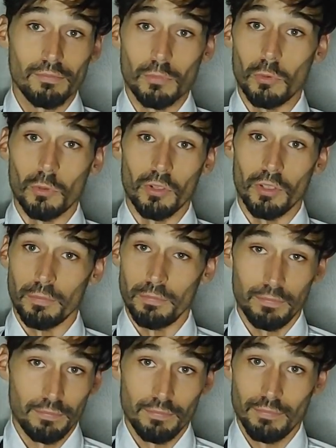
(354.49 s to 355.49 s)
or
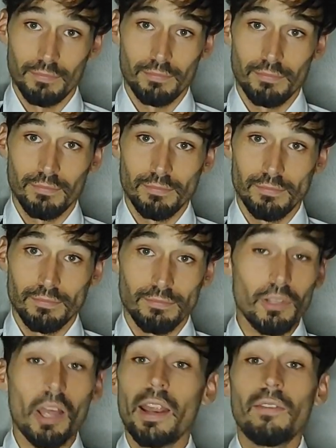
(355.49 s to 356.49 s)

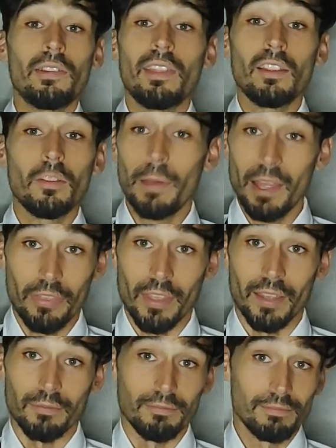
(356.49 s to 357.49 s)
not everything's about that.